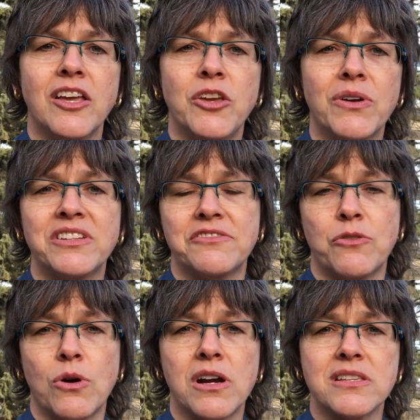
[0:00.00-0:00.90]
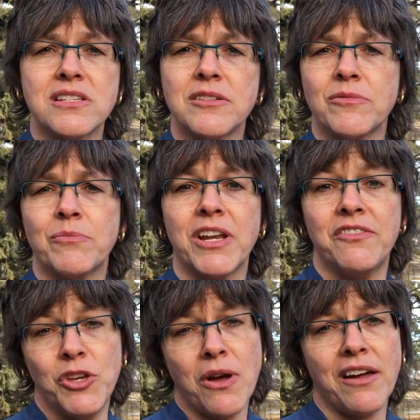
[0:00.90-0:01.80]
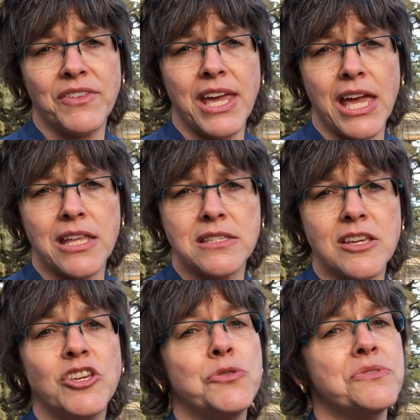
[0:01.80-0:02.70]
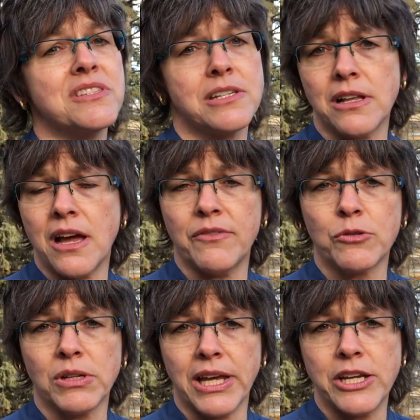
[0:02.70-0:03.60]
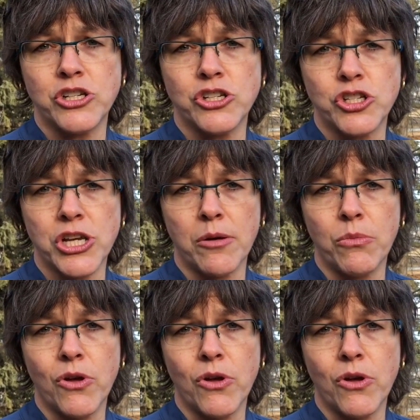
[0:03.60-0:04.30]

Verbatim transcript: you get divorced, but if you have kids, you still have a relationship